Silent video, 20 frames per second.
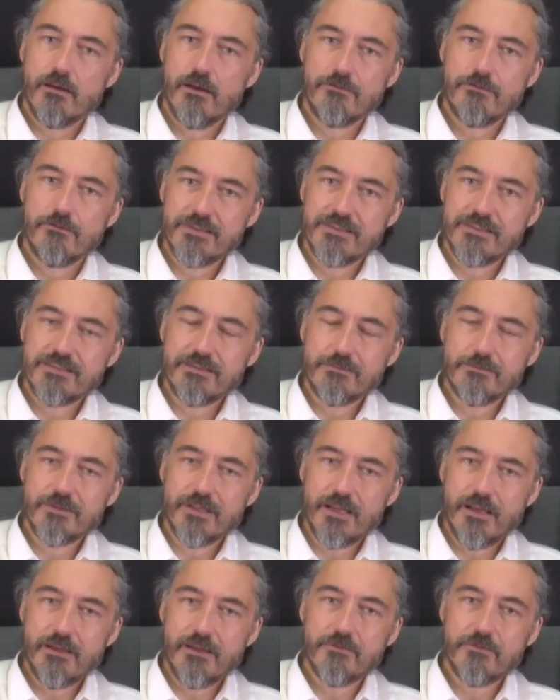after some
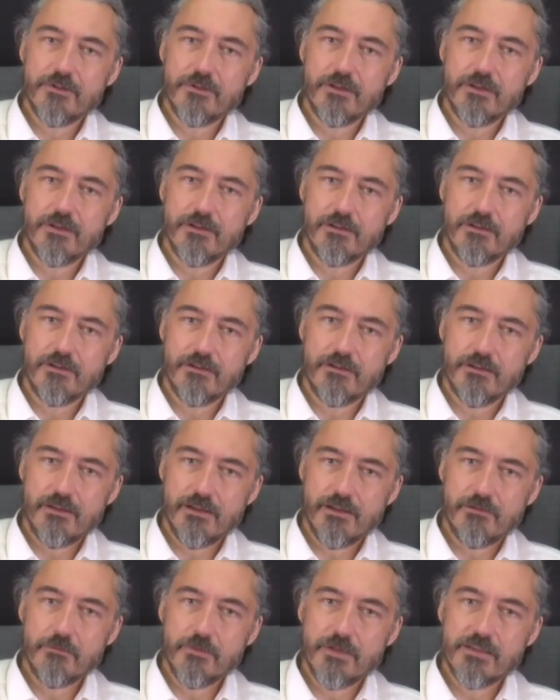time and I
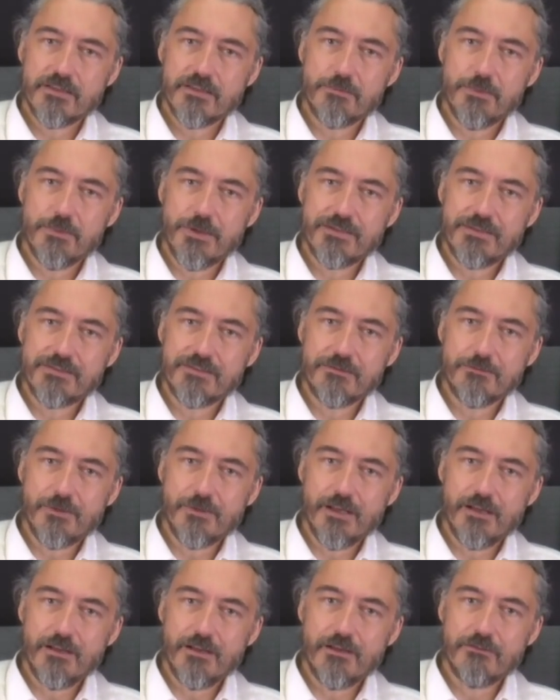can make space in
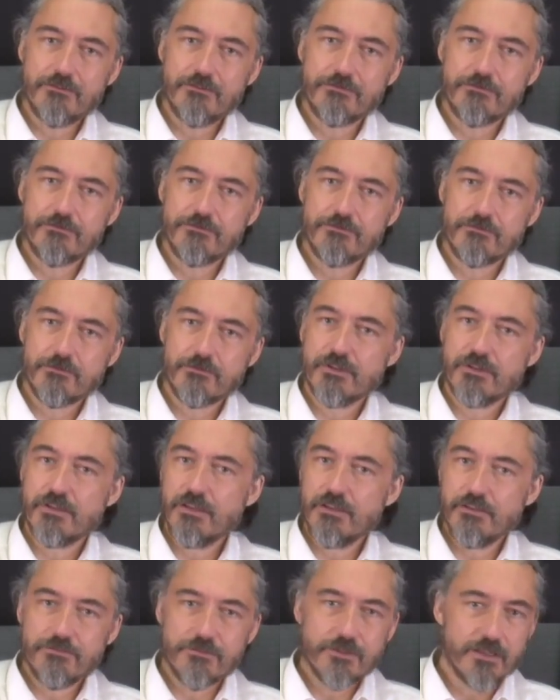my life in the
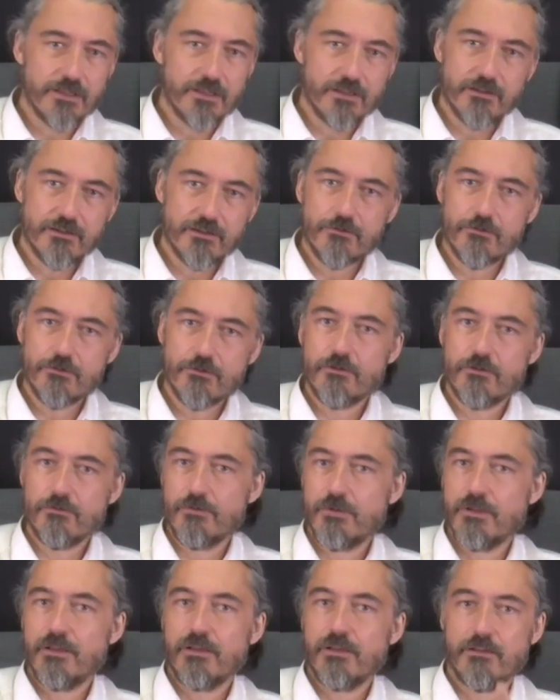evening or
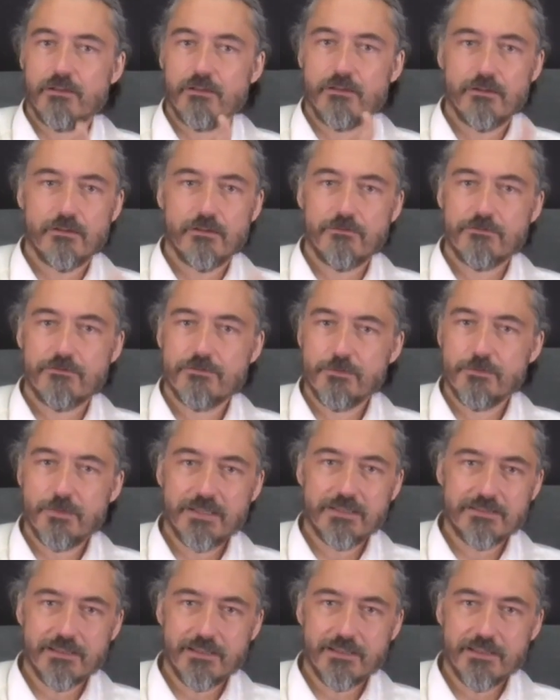when I have
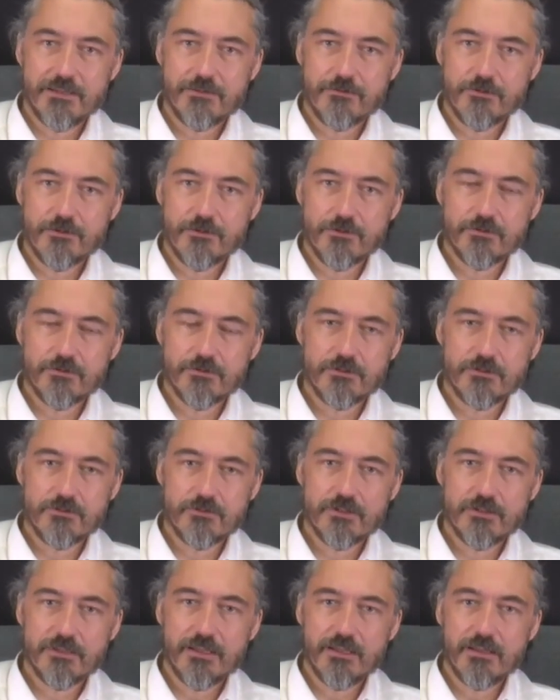space later on
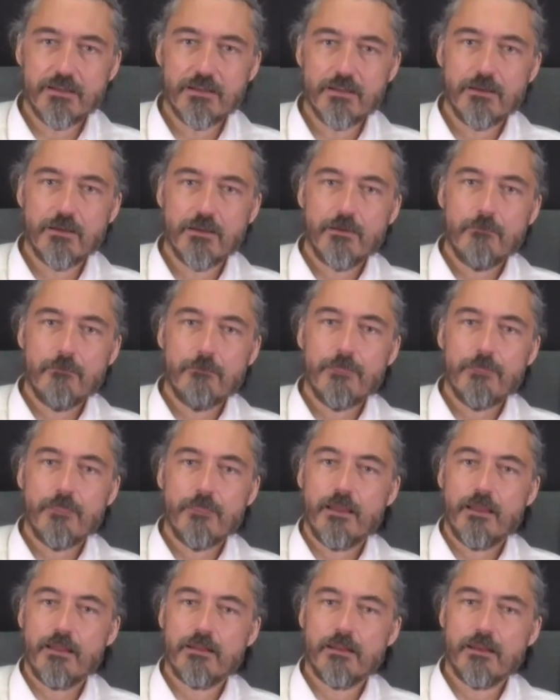the day,
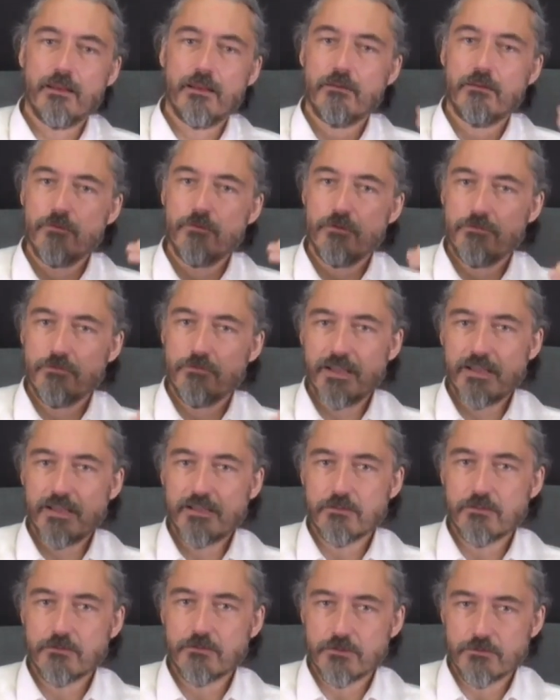and I
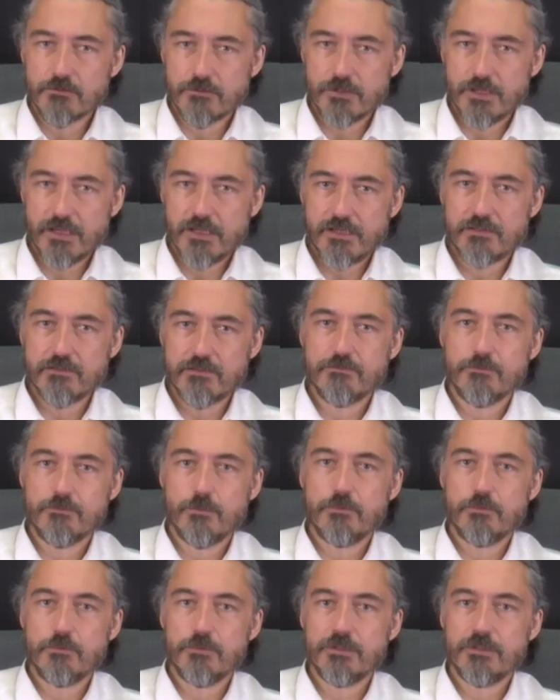reflect on the reactive
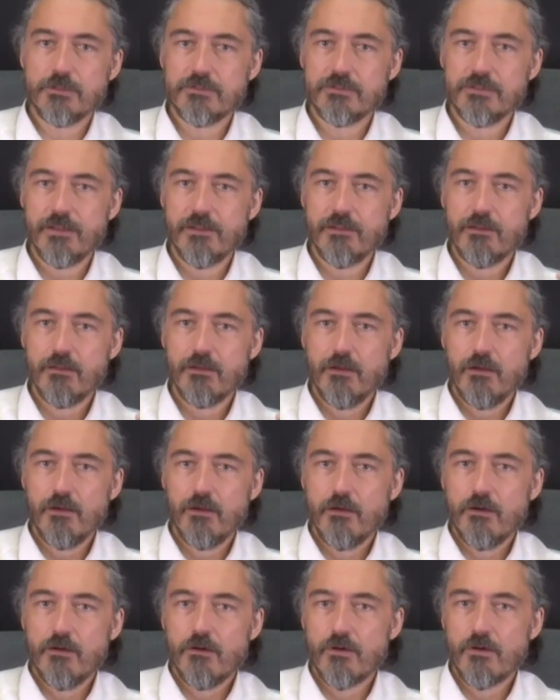moment, say,
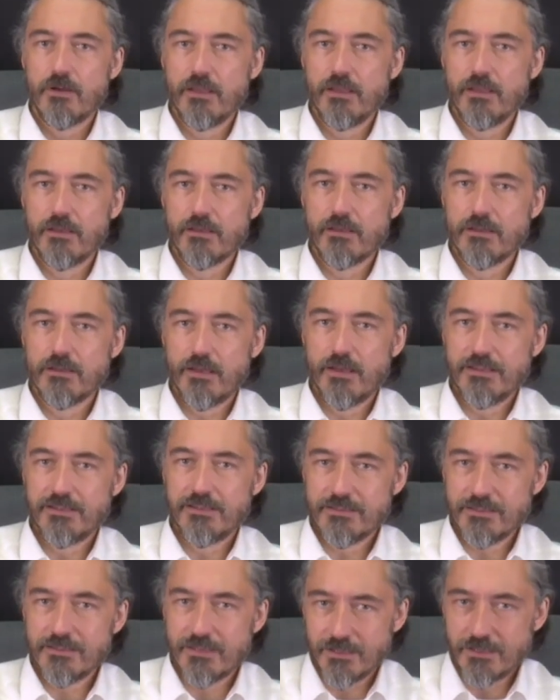okay, I
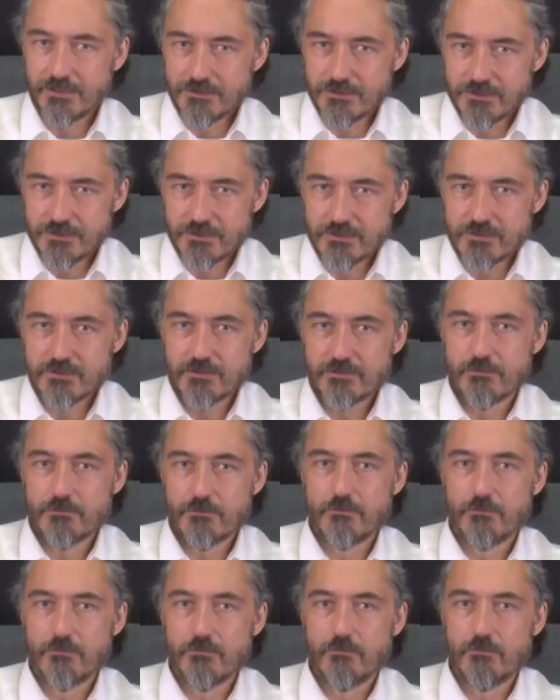touched
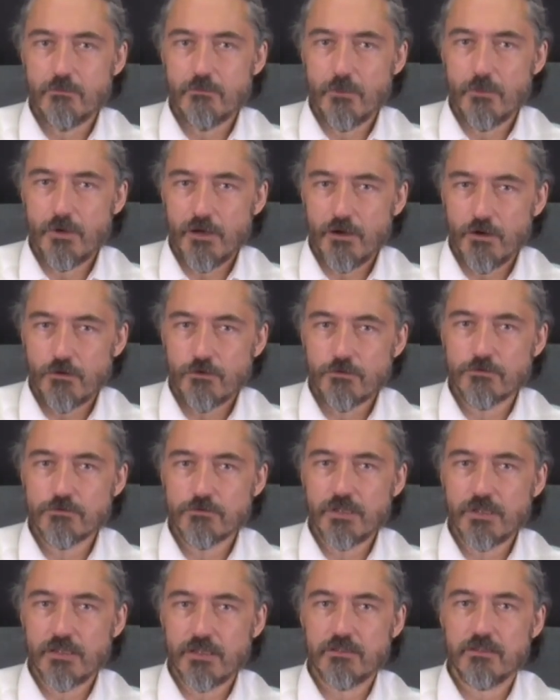my
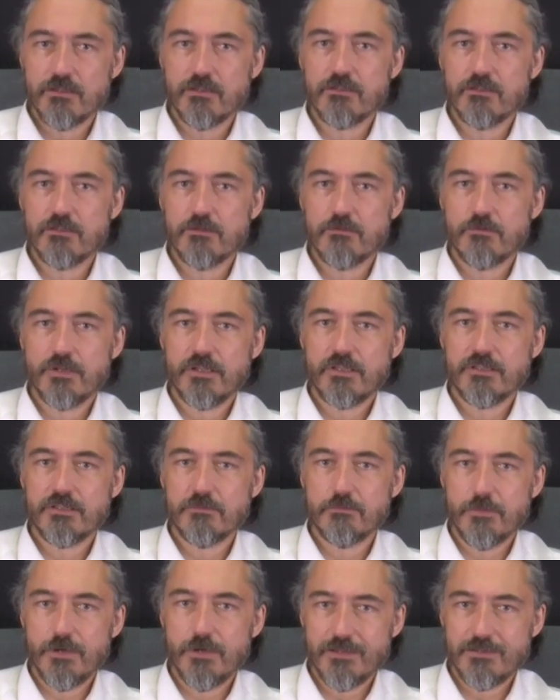own
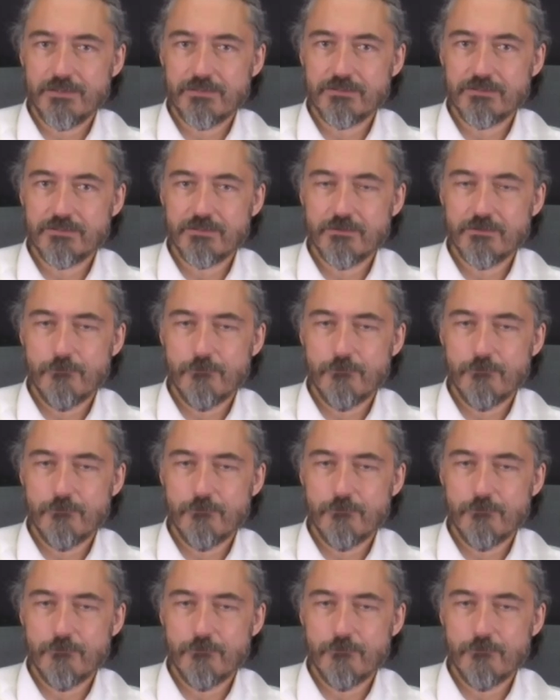unintegrated past.